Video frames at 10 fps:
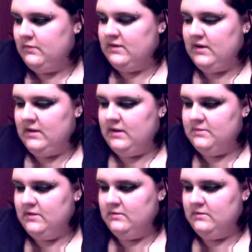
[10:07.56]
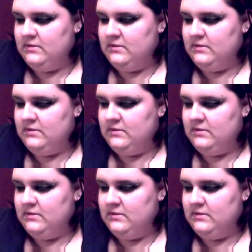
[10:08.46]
He's gotta get himself